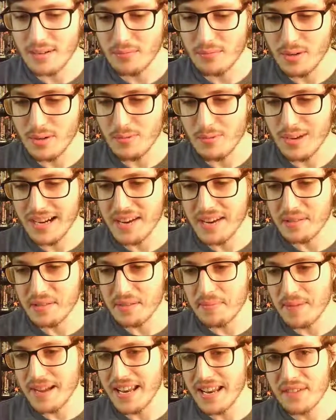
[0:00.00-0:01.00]
we went out
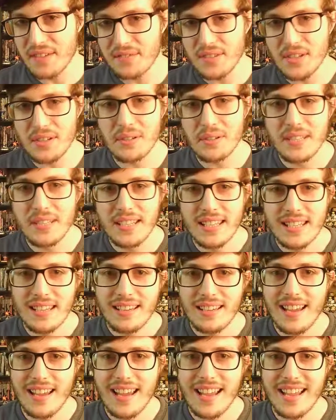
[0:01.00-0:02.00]
with my nephew,
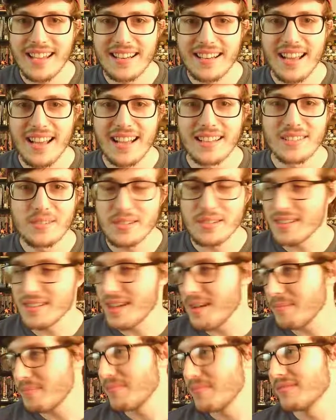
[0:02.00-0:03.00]
and I dressed
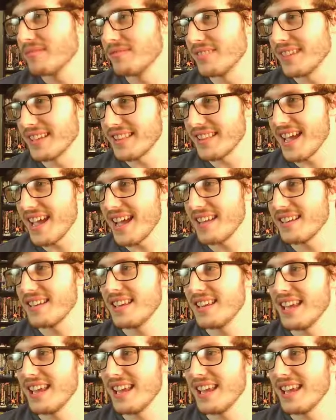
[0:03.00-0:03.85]
up like that,